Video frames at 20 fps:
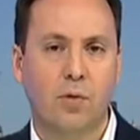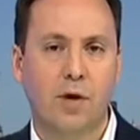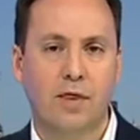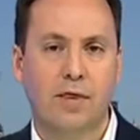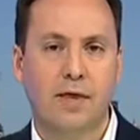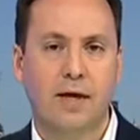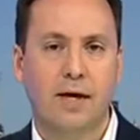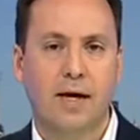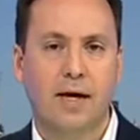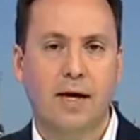
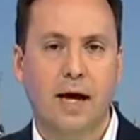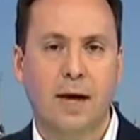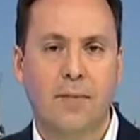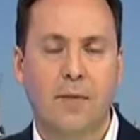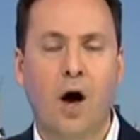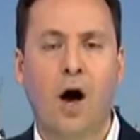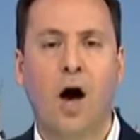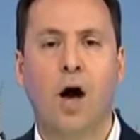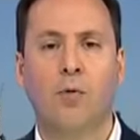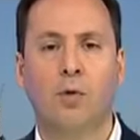with.
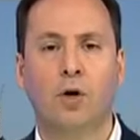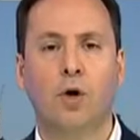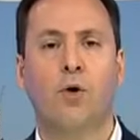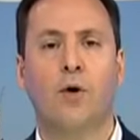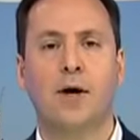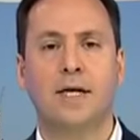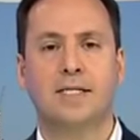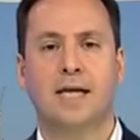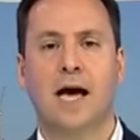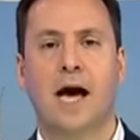I will
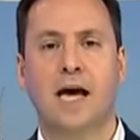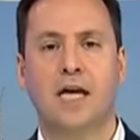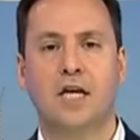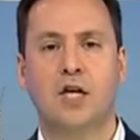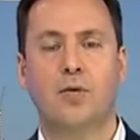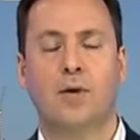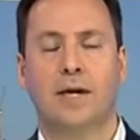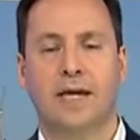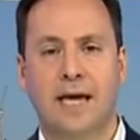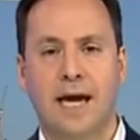always
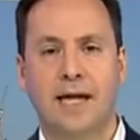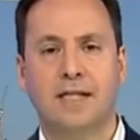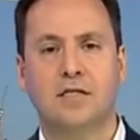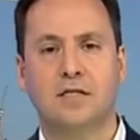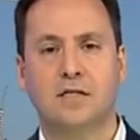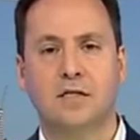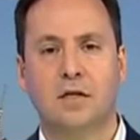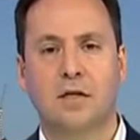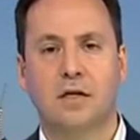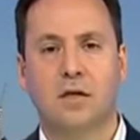argue
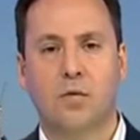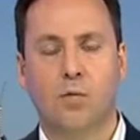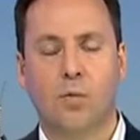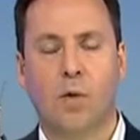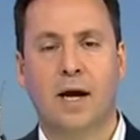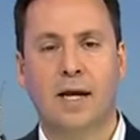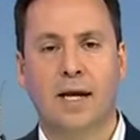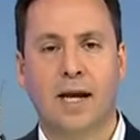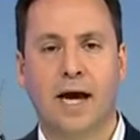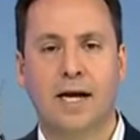against
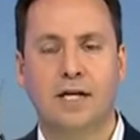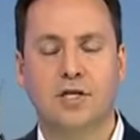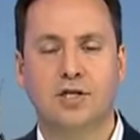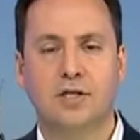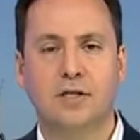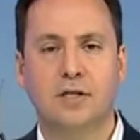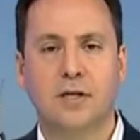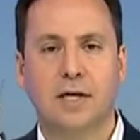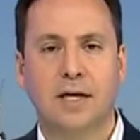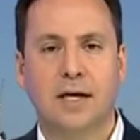One
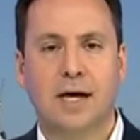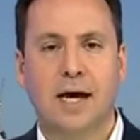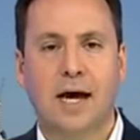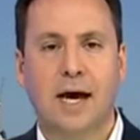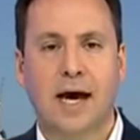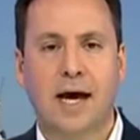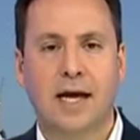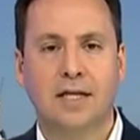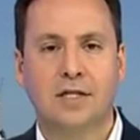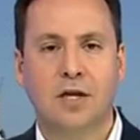Nation
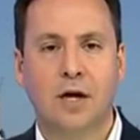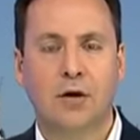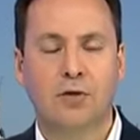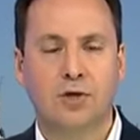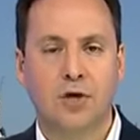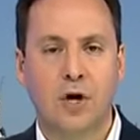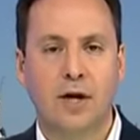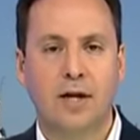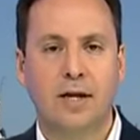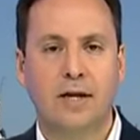as an
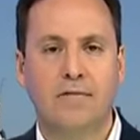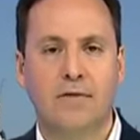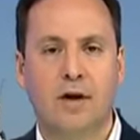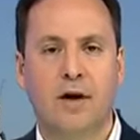alternative.